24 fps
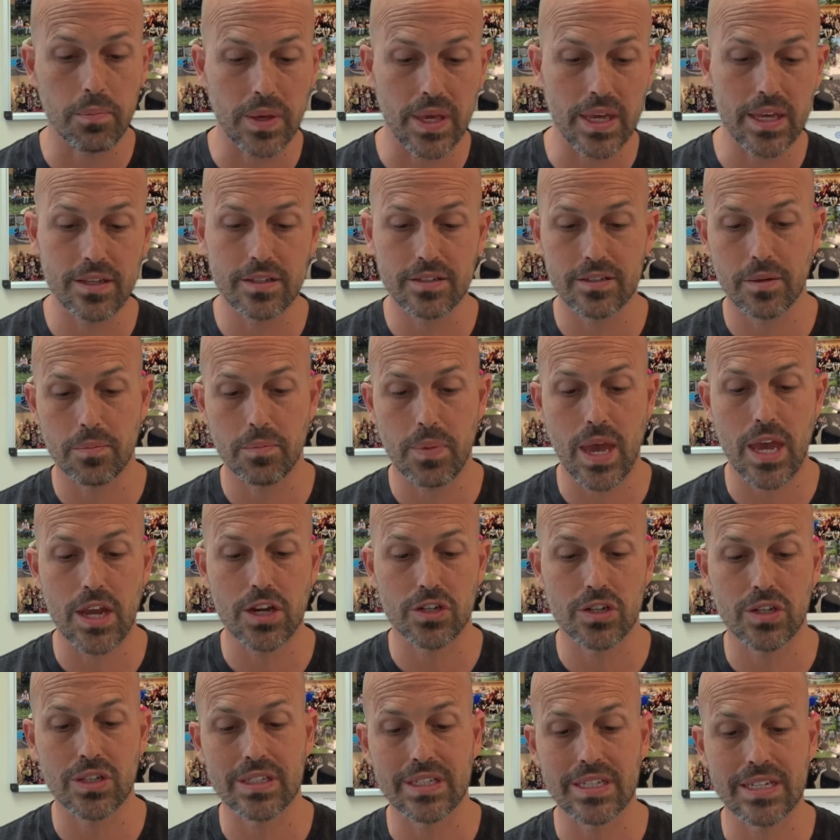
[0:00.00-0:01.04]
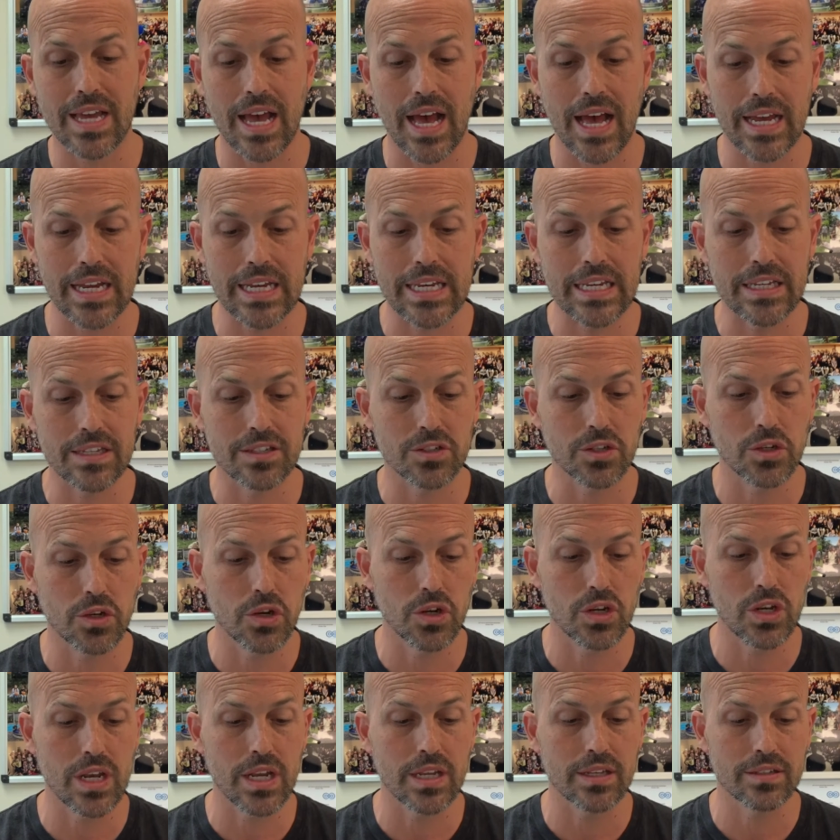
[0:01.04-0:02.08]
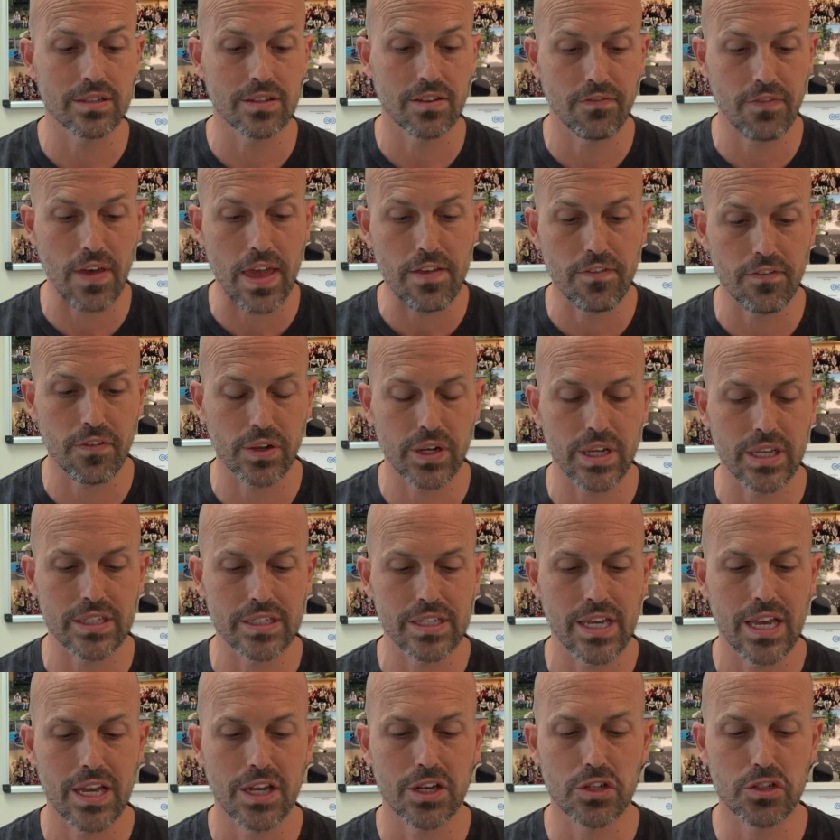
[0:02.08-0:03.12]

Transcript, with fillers: peace, patience, kindness, goodness, faithfulness,